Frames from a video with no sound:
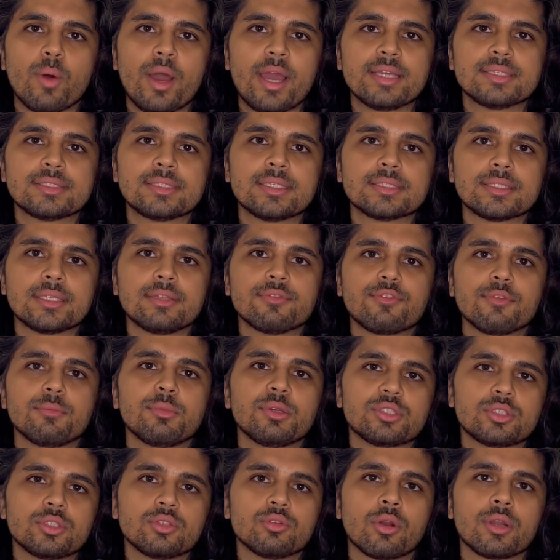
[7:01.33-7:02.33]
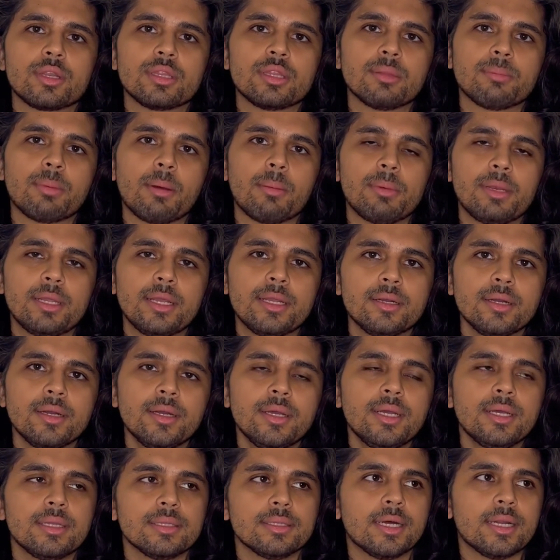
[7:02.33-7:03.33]
is this information not in the public,
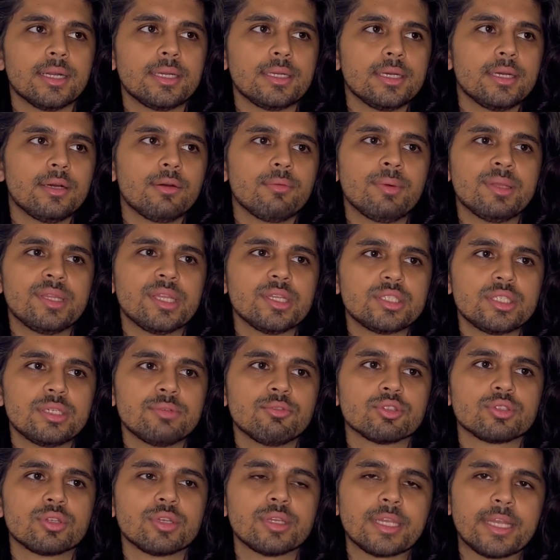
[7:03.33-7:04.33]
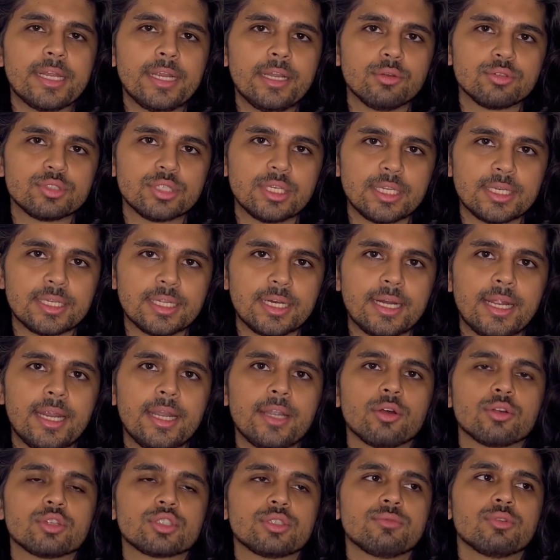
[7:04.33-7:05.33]
that whether she was on ketogenic diet
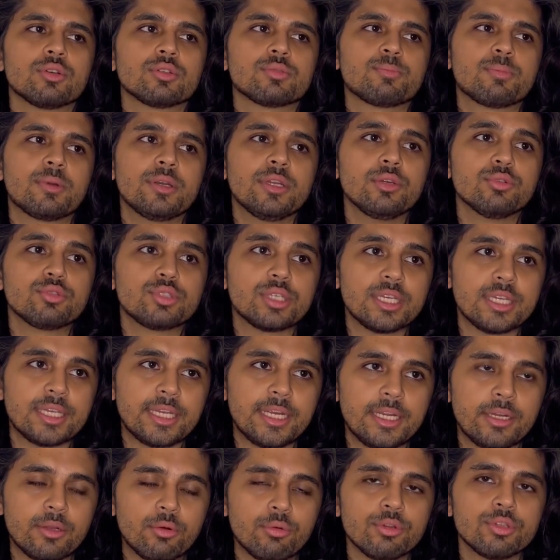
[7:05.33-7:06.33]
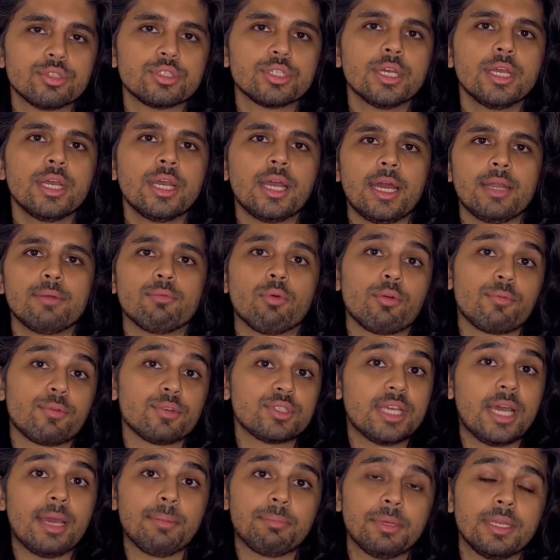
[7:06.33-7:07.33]
or she was producing ketones and what was
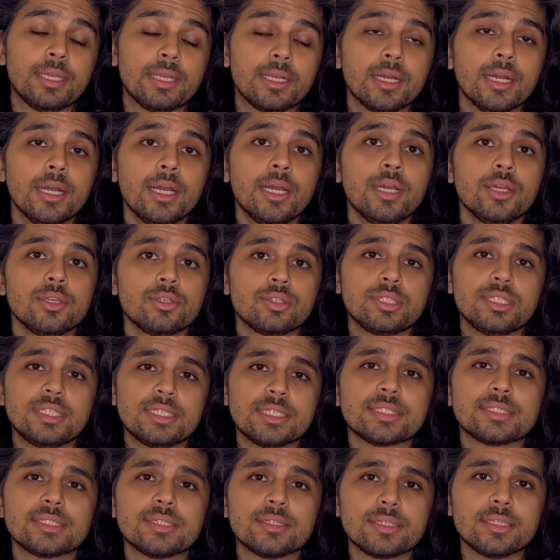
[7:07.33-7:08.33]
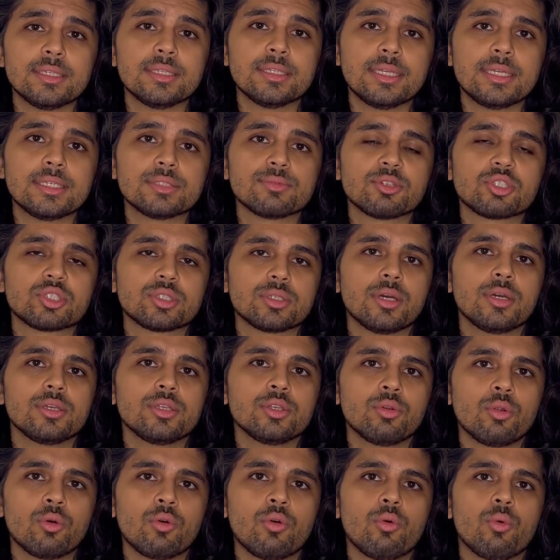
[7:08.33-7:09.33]
happening? So these are certain things which
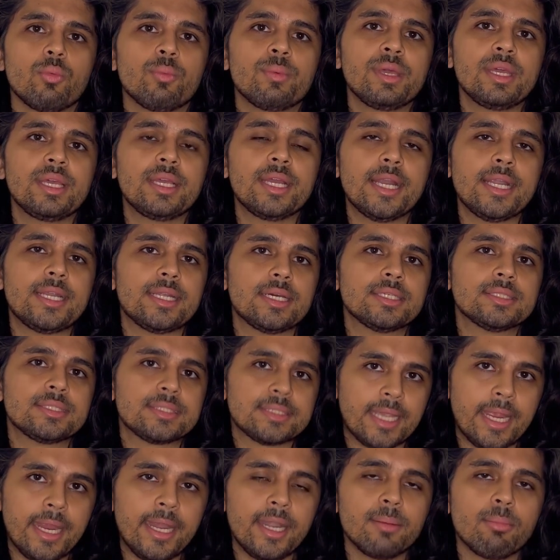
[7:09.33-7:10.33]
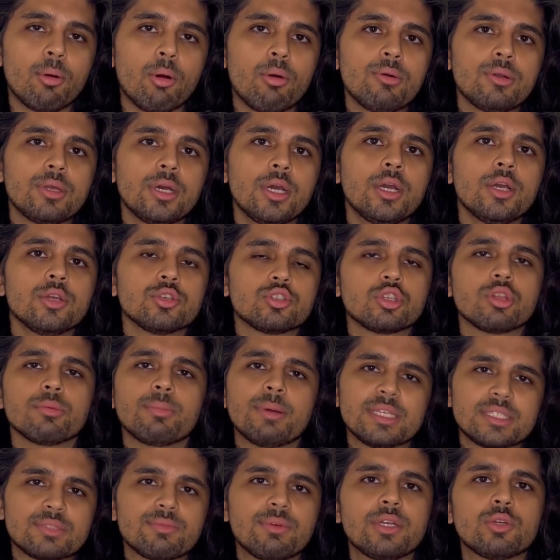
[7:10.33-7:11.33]
we get scared about. So the
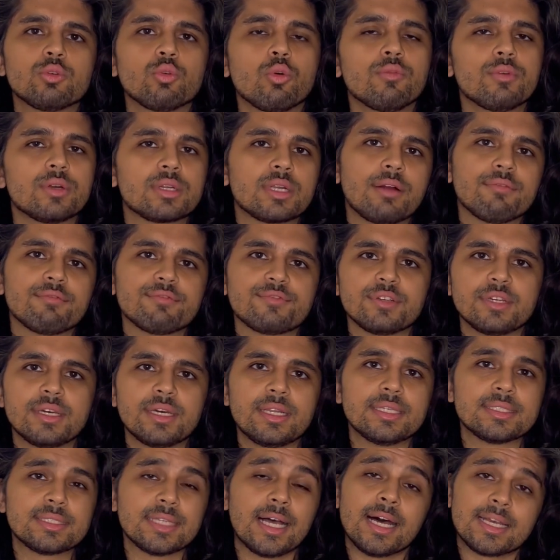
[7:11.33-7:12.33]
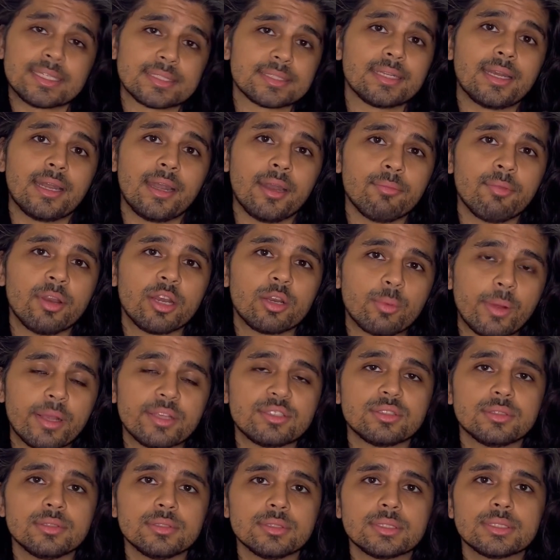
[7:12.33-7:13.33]
best way to overcome fear is ask relevant
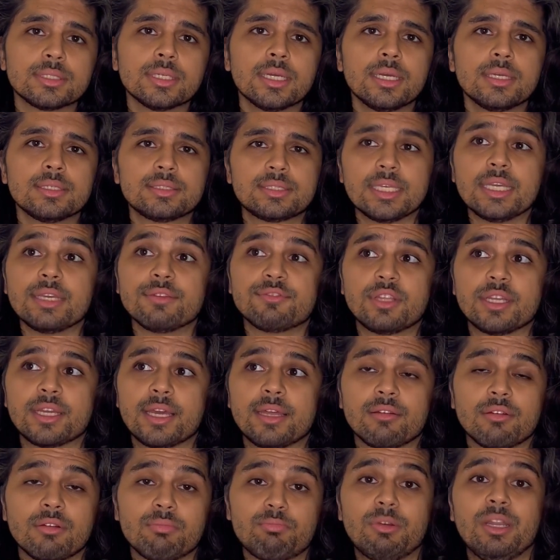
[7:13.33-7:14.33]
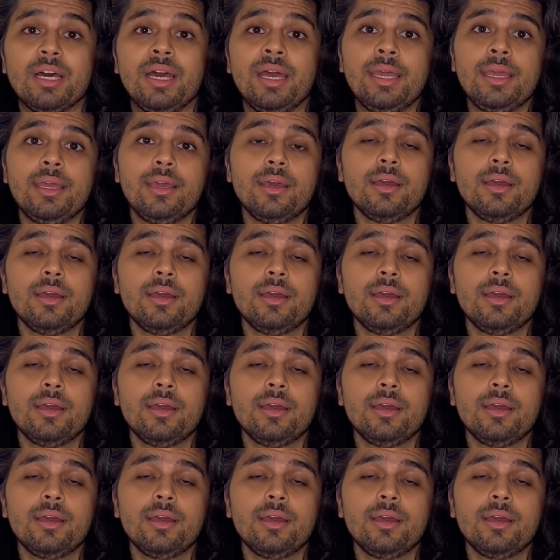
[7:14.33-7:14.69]
questions, see if they can reply.